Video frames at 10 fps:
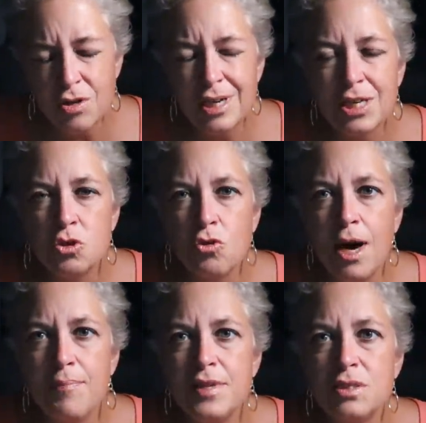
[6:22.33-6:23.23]
You need to
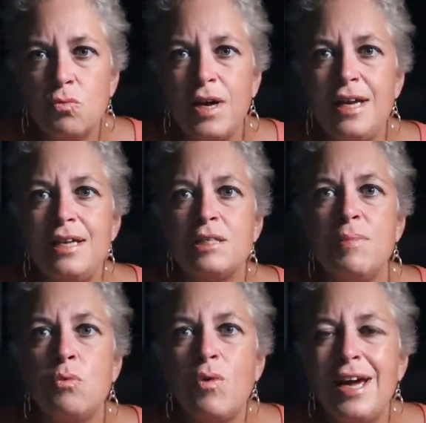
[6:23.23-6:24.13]
drop this weight. It's
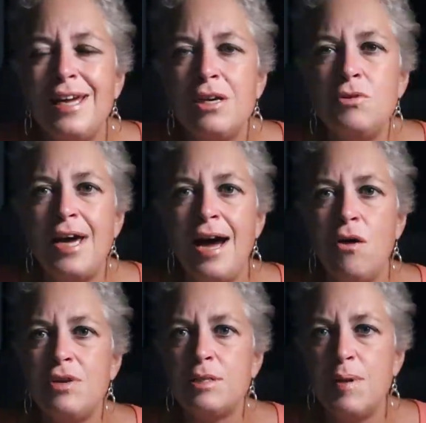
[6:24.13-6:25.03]
been weighing you
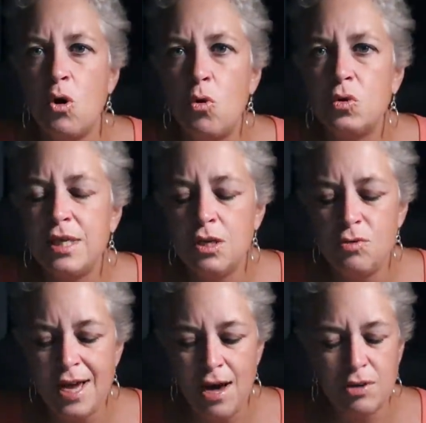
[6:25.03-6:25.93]
down. It's been holding
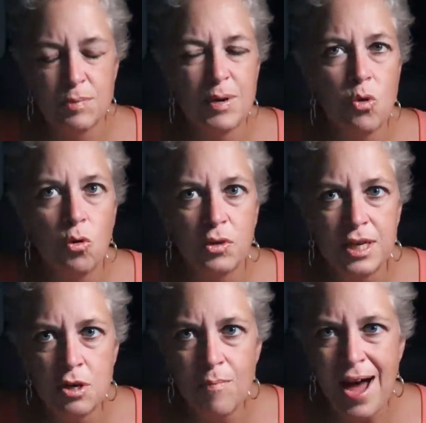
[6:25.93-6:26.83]
you down. It's been
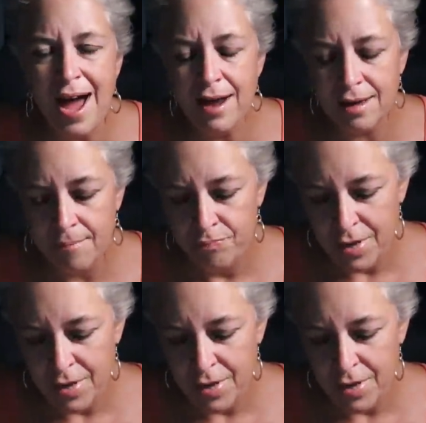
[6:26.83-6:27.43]
holding you back.